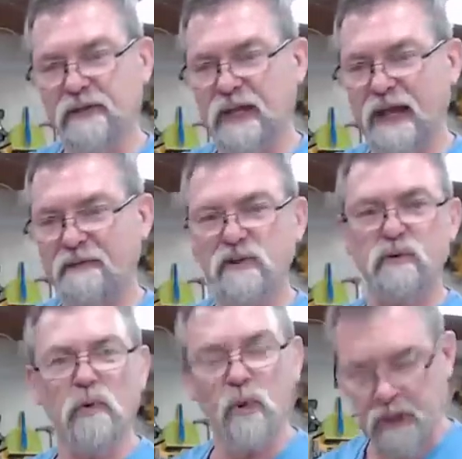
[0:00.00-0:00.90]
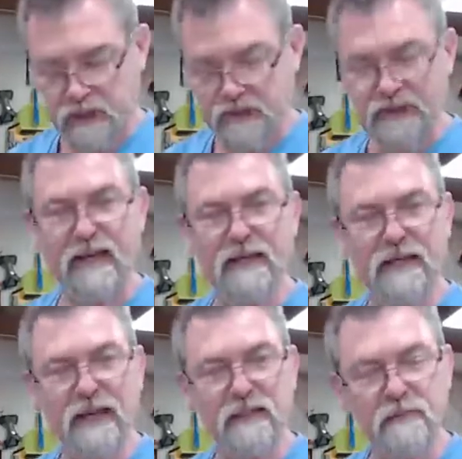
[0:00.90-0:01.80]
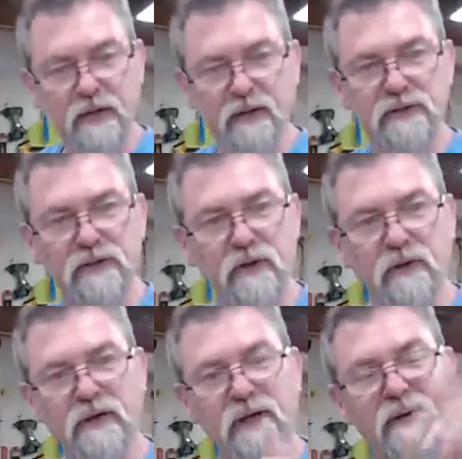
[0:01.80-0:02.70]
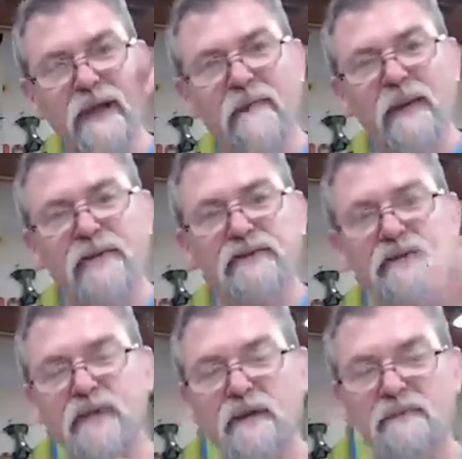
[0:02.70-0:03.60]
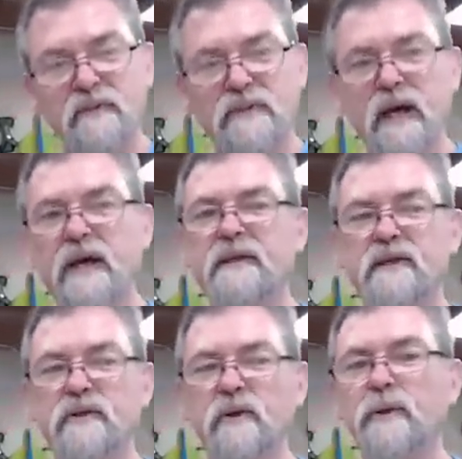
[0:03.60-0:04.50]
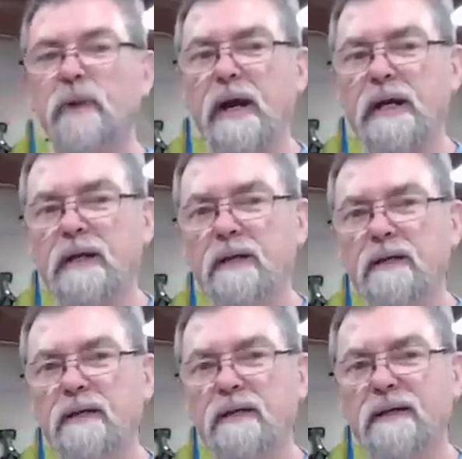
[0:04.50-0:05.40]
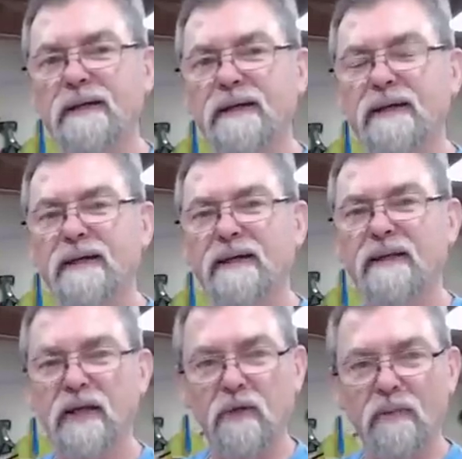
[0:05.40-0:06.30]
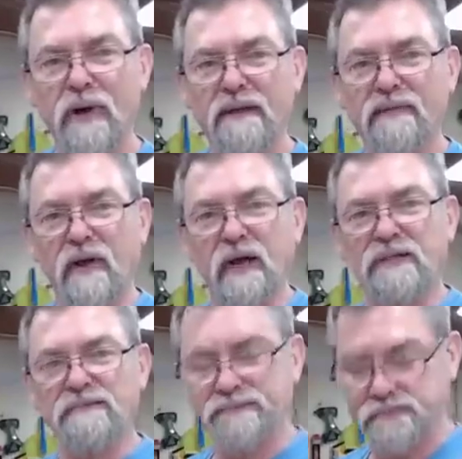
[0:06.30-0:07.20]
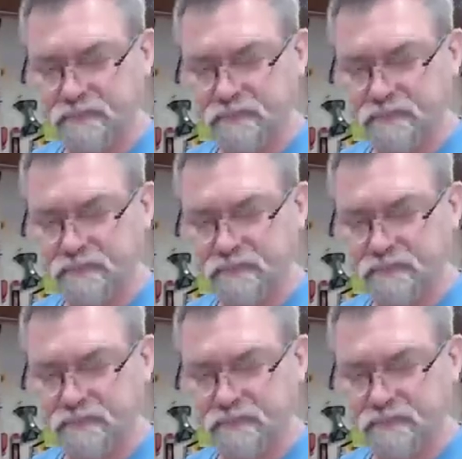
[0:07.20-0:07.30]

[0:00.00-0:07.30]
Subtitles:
I was to have this ruler starting at the middle of the circle and going out past the circumference, I think it's called a ray, like a ray of light,